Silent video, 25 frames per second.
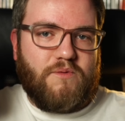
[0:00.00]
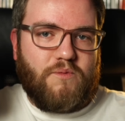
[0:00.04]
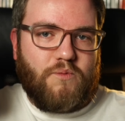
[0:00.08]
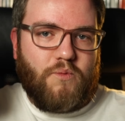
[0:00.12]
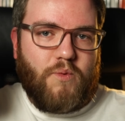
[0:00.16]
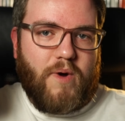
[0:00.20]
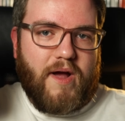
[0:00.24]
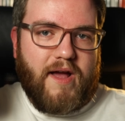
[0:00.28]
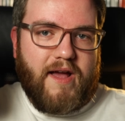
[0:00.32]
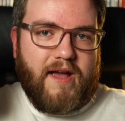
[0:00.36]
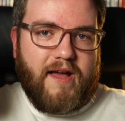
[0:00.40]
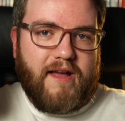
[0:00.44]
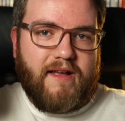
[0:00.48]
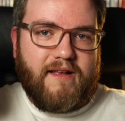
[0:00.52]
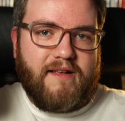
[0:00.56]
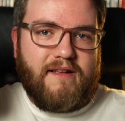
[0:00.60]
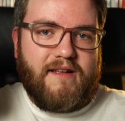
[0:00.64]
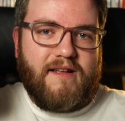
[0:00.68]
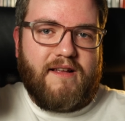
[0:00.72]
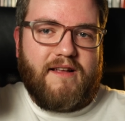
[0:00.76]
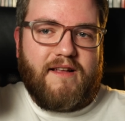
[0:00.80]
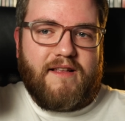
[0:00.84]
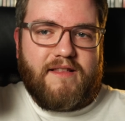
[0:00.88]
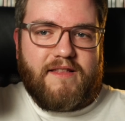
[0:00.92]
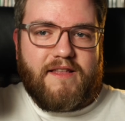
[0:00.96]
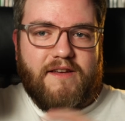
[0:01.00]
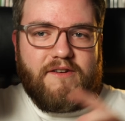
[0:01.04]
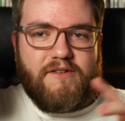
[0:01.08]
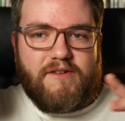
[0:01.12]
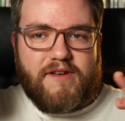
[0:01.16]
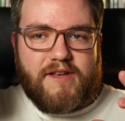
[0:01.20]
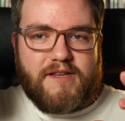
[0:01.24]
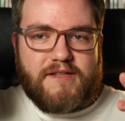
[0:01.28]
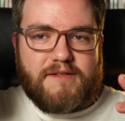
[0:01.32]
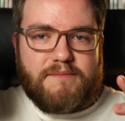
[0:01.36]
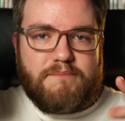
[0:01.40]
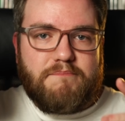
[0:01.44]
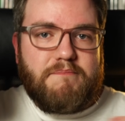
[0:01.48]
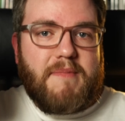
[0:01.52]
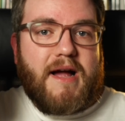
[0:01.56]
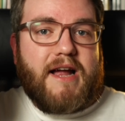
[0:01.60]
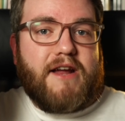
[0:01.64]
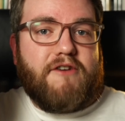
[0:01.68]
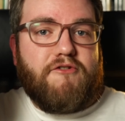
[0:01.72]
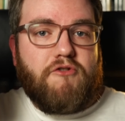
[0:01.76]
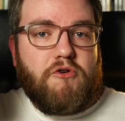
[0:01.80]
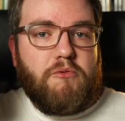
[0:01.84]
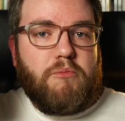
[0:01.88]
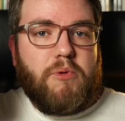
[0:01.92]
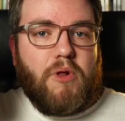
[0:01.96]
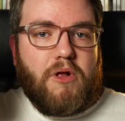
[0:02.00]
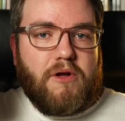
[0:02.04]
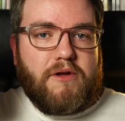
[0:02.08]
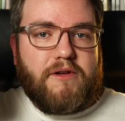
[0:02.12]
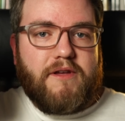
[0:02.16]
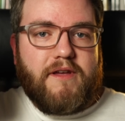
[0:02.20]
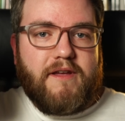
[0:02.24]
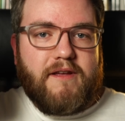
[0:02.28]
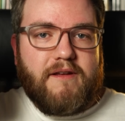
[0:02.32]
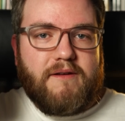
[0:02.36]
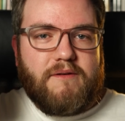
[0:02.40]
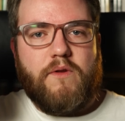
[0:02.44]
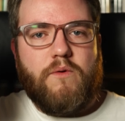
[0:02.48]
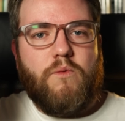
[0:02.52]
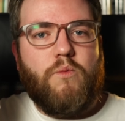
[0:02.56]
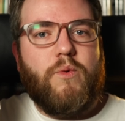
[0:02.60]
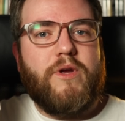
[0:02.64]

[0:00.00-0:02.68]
where there is macro blocking,